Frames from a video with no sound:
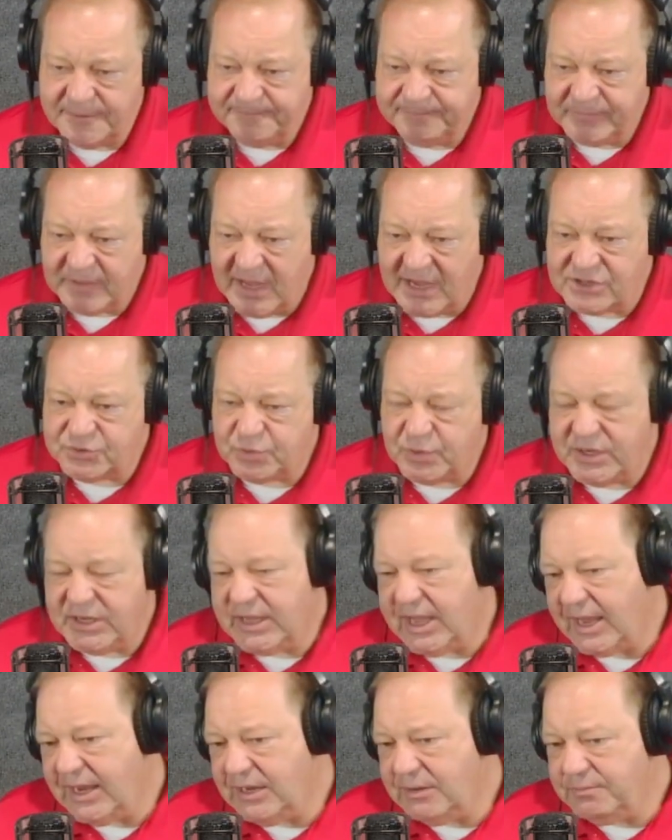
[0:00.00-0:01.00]
As we
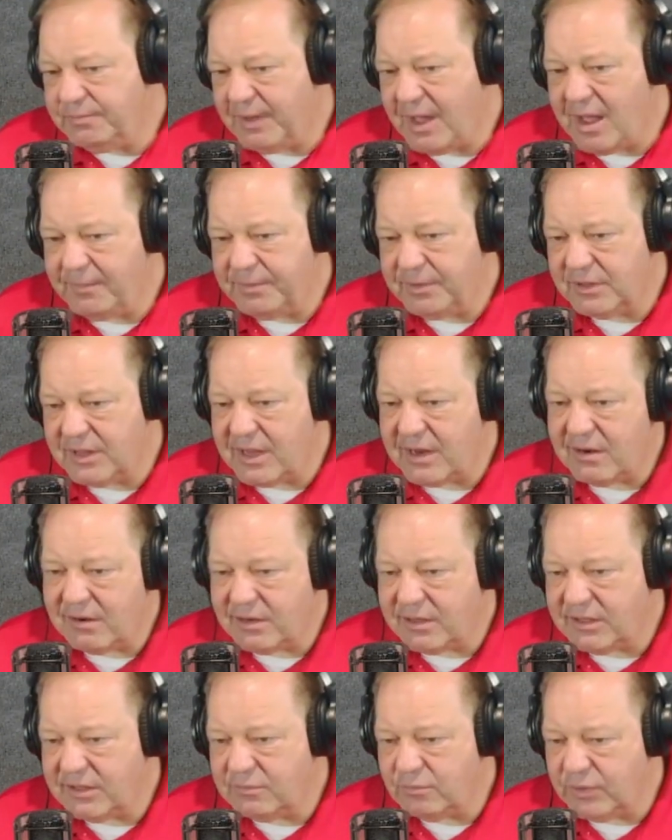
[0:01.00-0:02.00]
gain
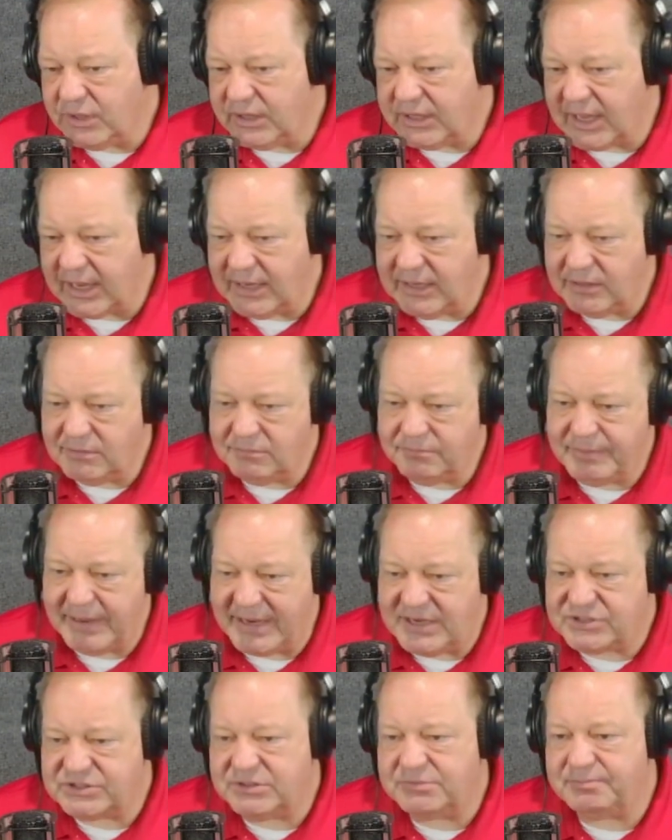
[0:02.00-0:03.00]
popularity and we gain
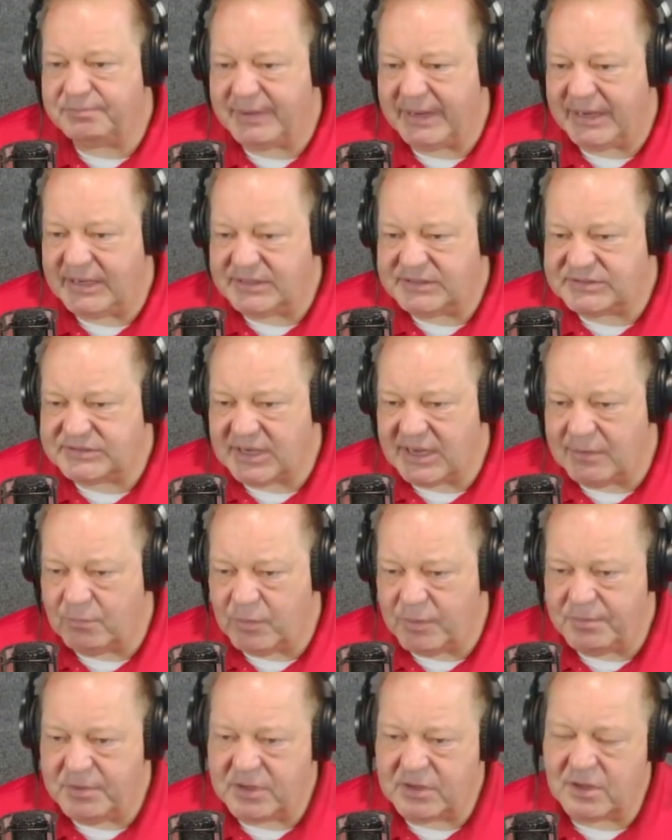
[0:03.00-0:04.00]
patient base and we
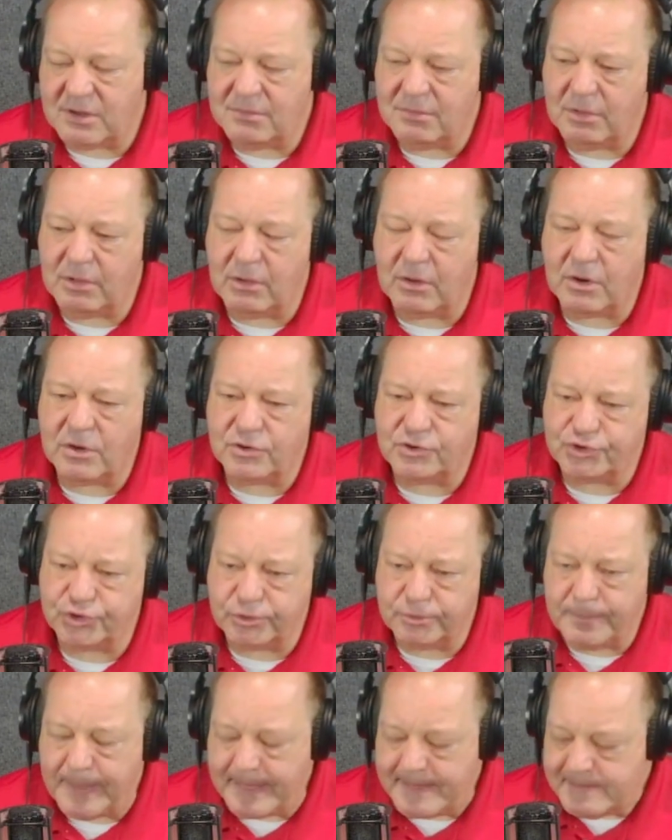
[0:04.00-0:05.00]
become larger,
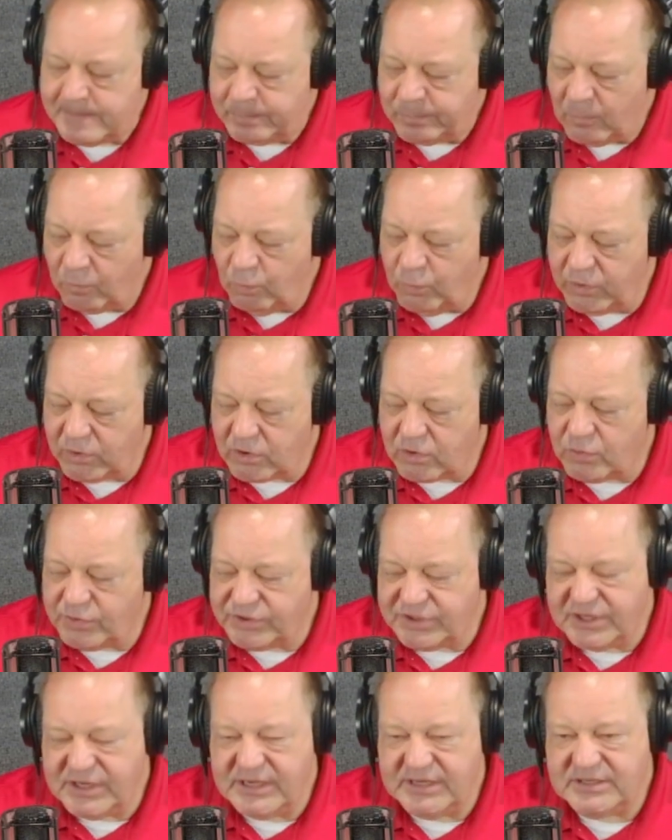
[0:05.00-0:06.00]
we're going to
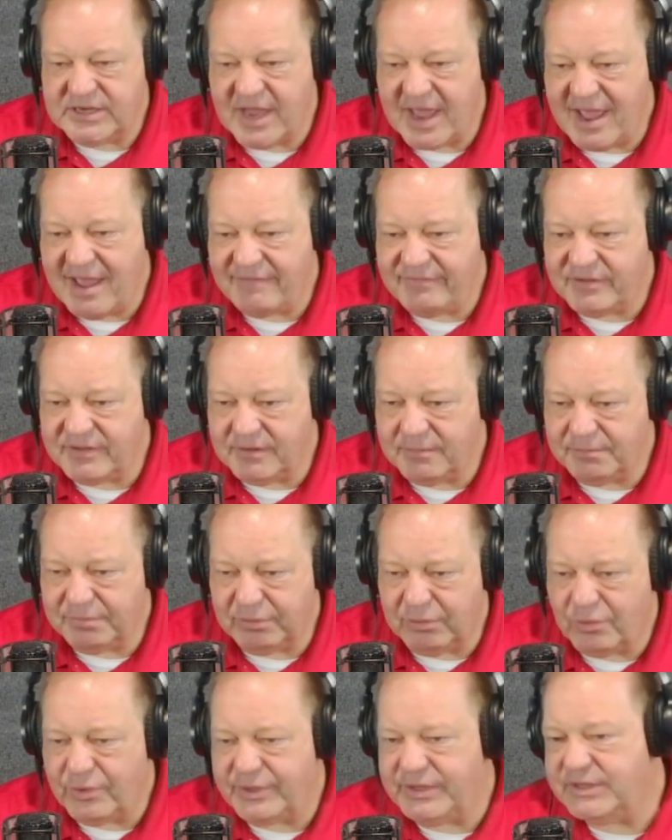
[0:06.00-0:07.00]
need to have the
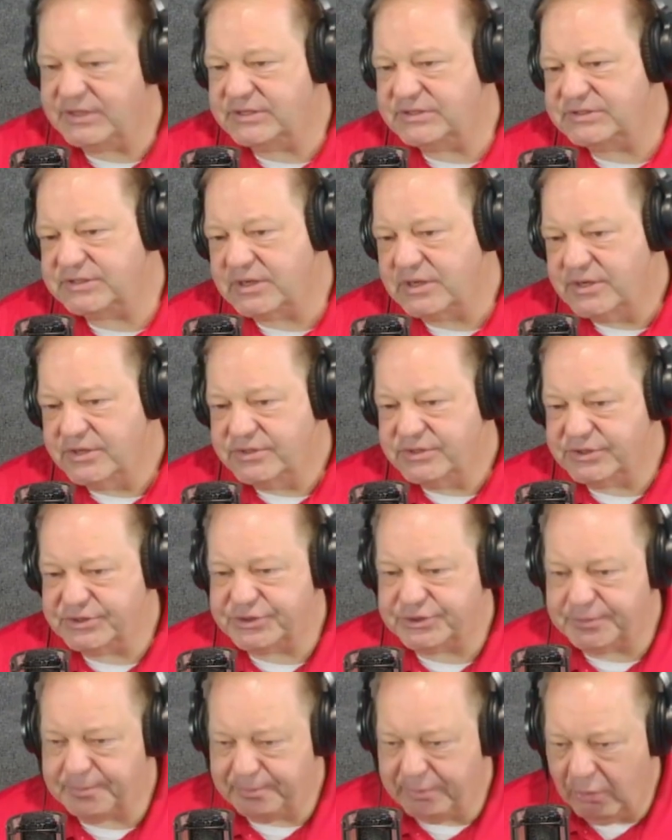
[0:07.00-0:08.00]
employees to
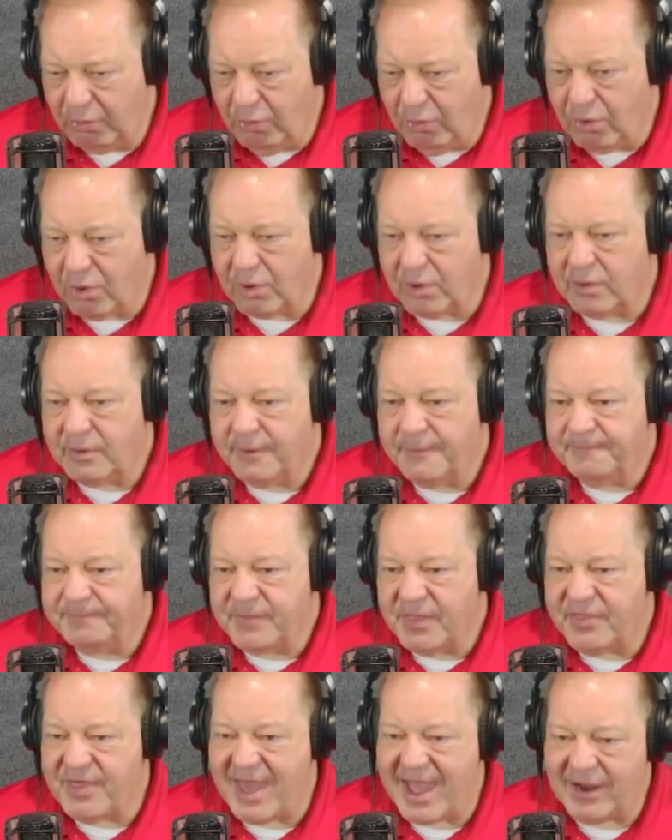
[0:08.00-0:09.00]
support
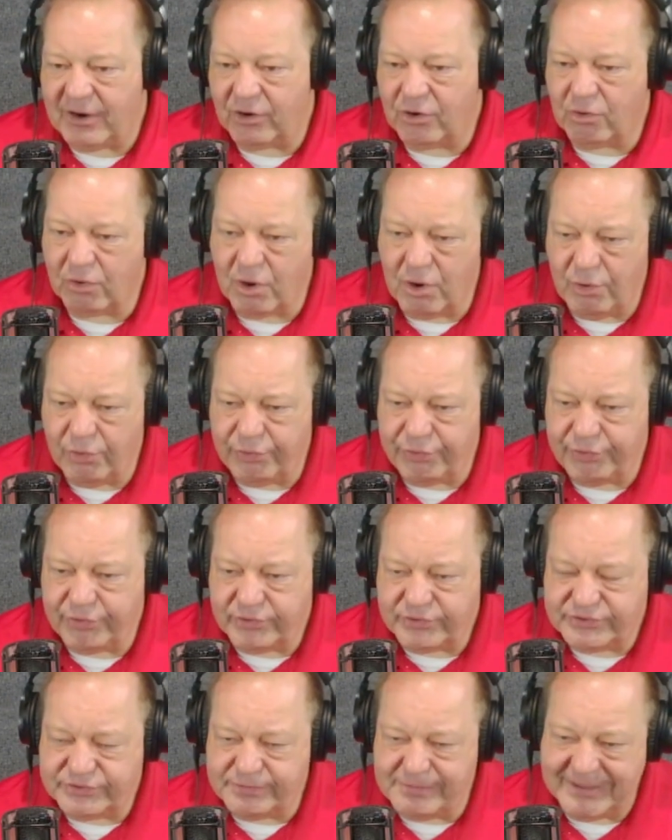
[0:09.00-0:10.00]
that growth
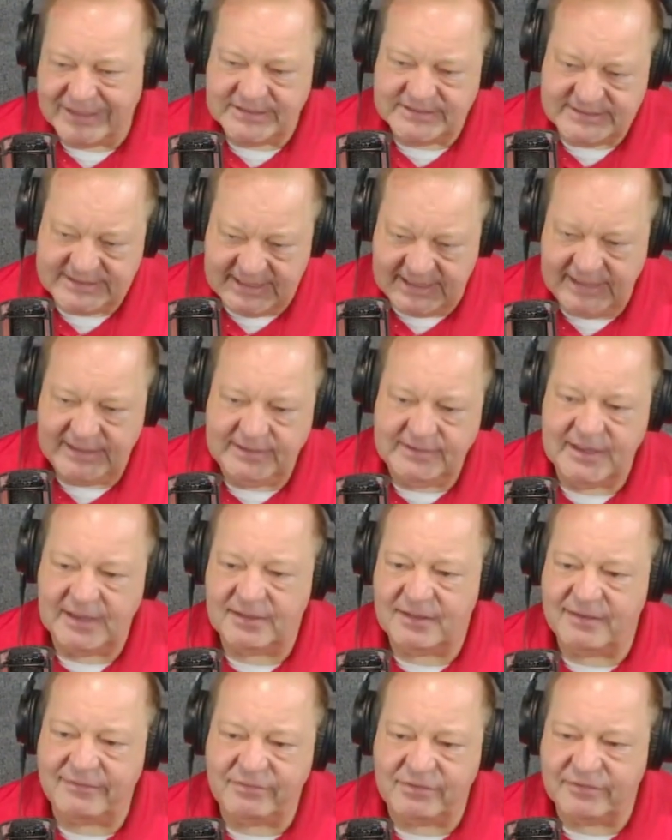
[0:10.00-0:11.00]
to maintain that
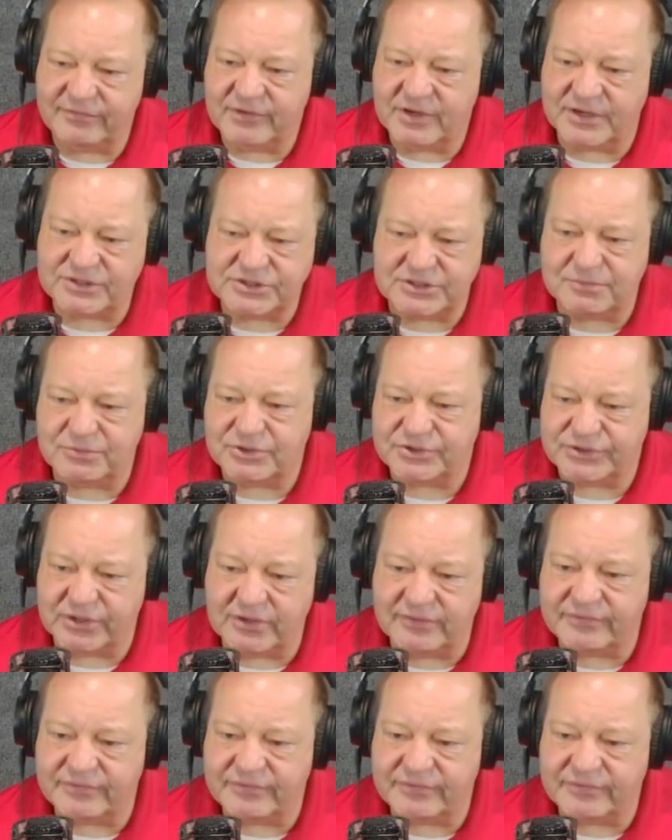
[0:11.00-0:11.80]
level of customer service.